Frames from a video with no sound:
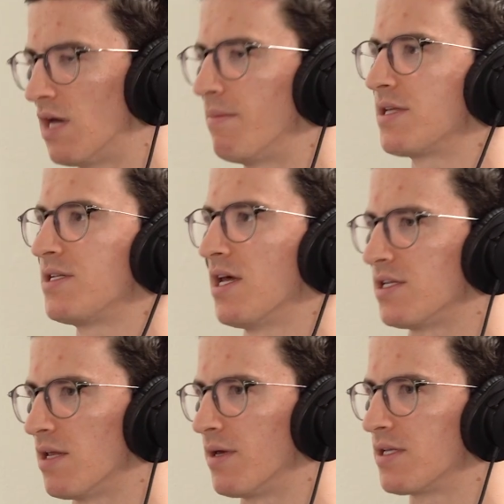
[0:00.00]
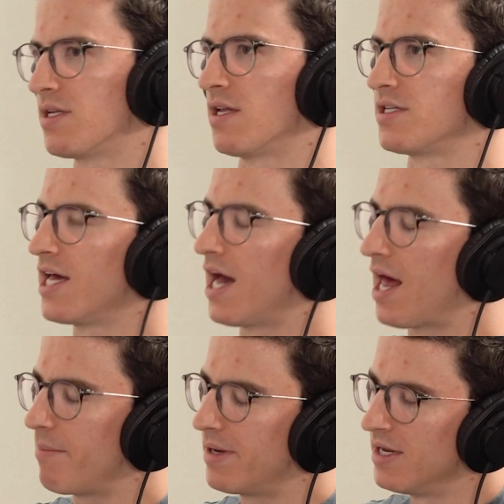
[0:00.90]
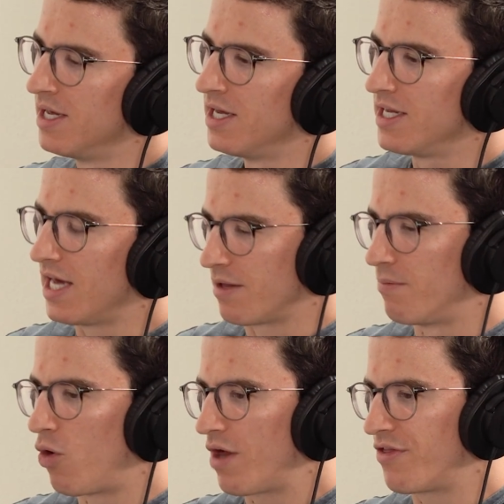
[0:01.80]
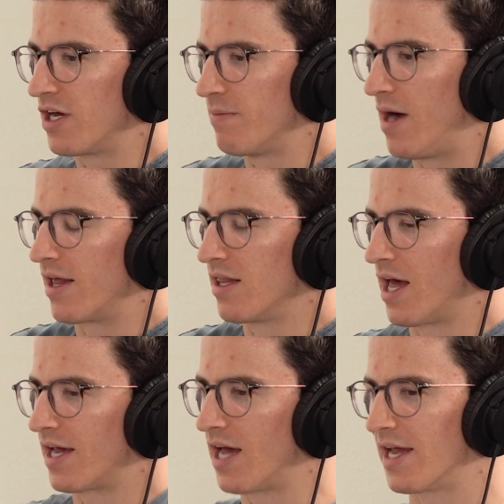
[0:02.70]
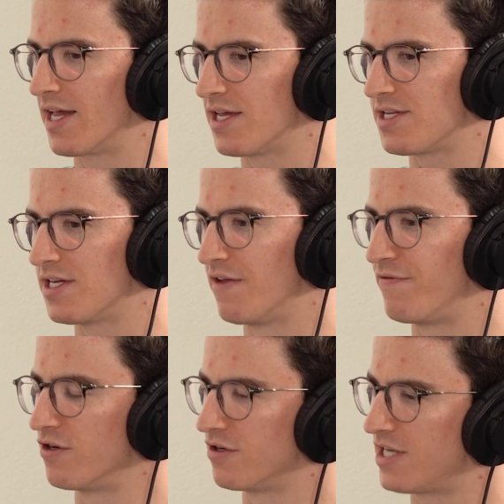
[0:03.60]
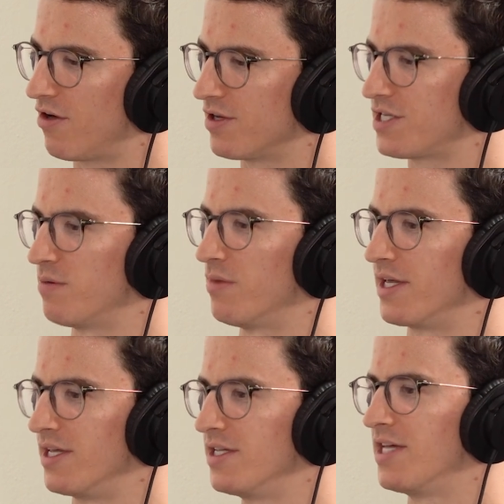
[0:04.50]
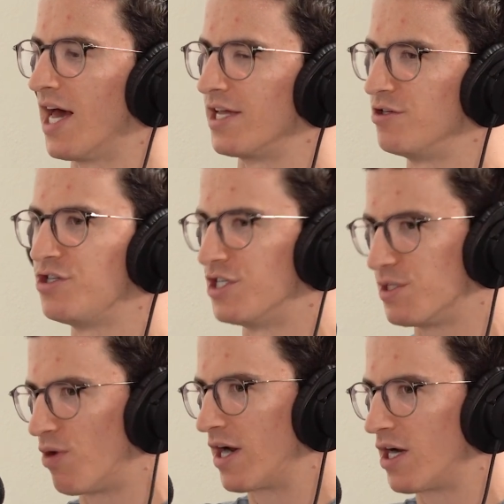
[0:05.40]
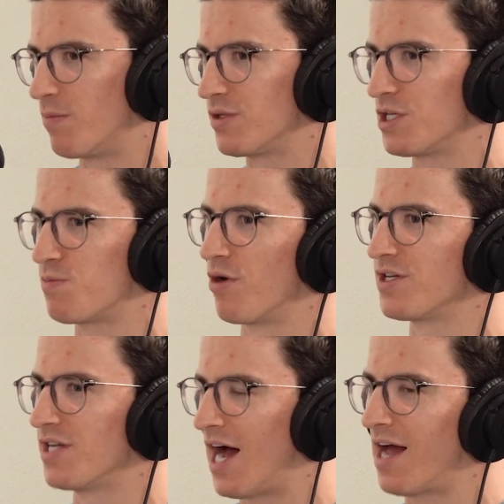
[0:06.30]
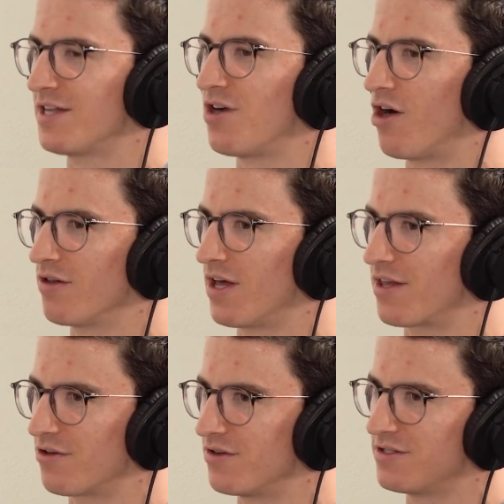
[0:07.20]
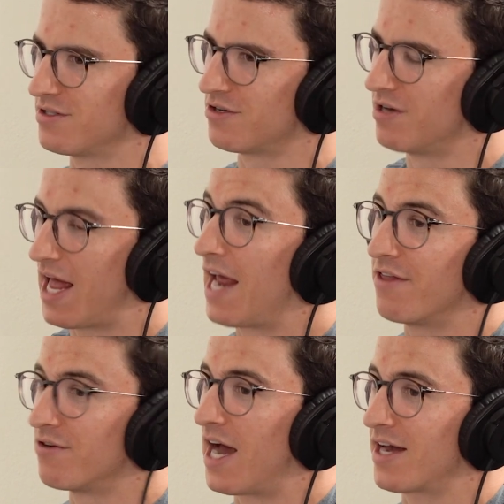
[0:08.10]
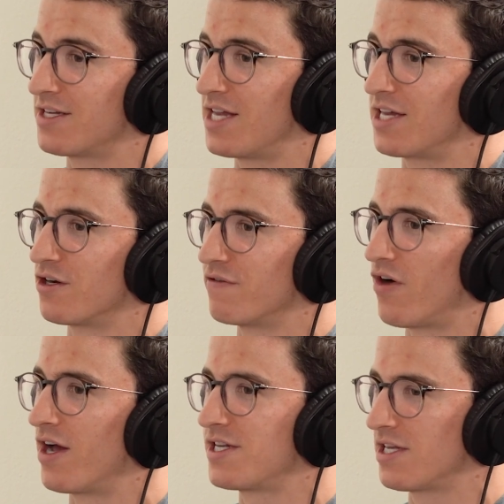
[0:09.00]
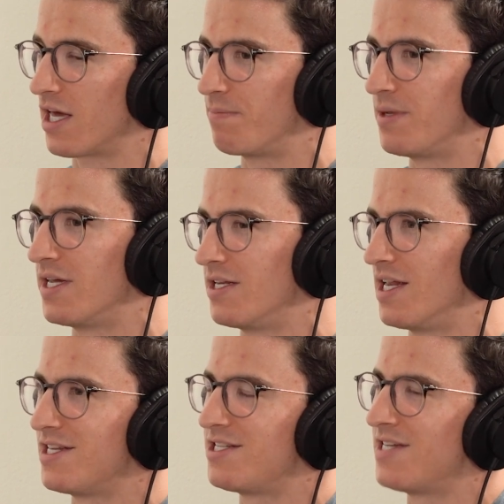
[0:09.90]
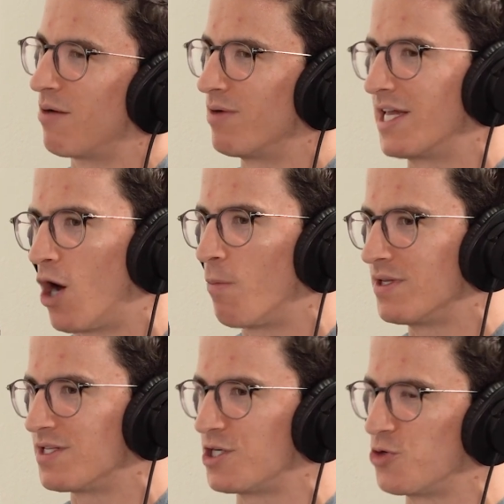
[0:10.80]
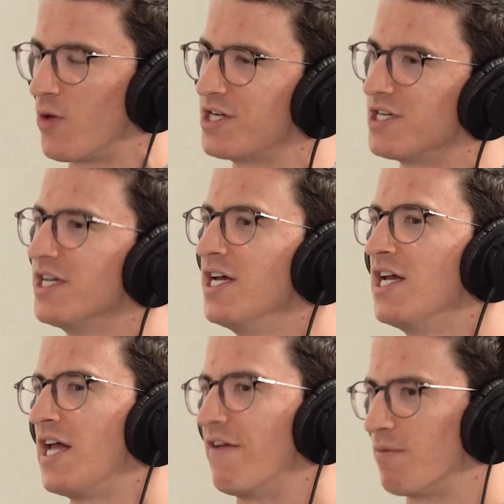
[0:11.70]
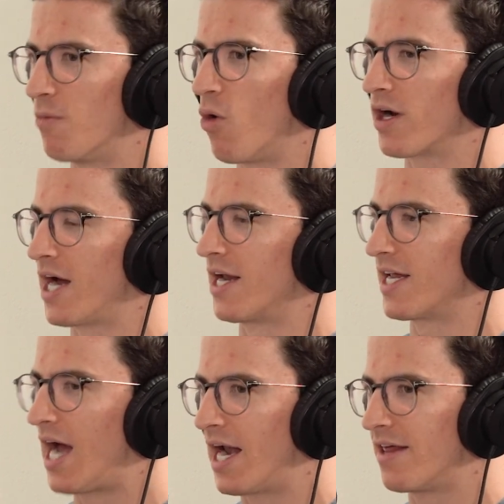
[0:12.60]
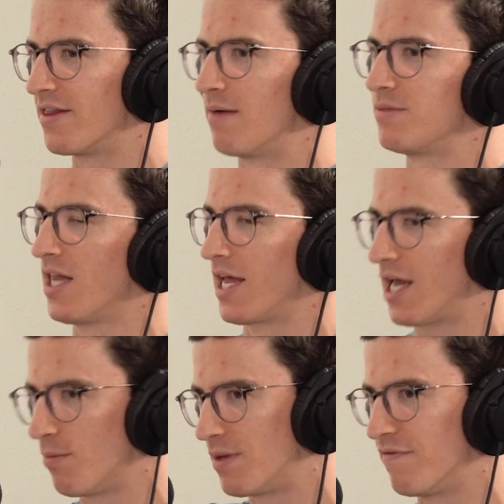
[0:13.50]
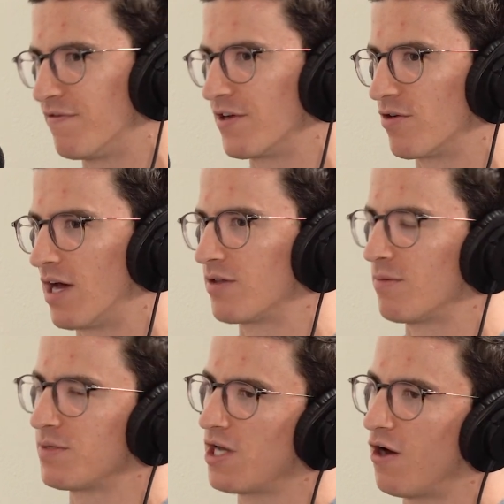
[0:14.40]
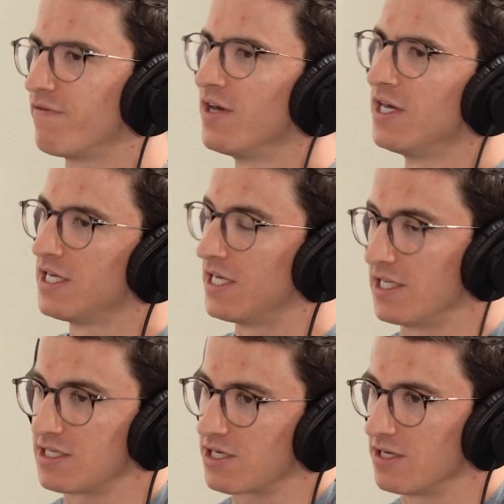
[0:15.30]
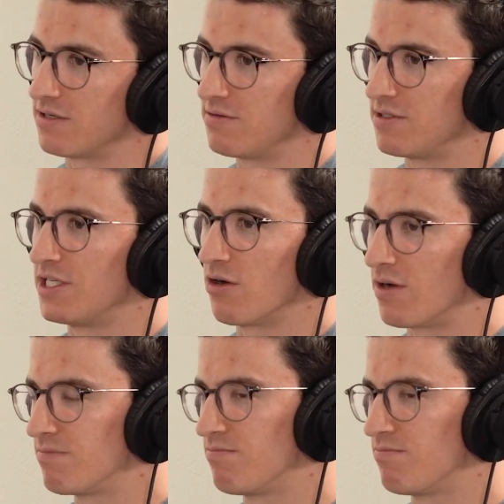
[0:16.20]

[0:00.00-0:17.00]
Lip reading: That makes sense. Yeah, I mean, yeah, the more I think about it, like, I guess if you're telling somebody, yeah, you should just break up with this person, odds are, like, they're A, they're not going to take your advice, and, like, yeah, B, it's not really helping the situation. If you're more kind of guiding them to, like, help them figure it out themselves, it's going to,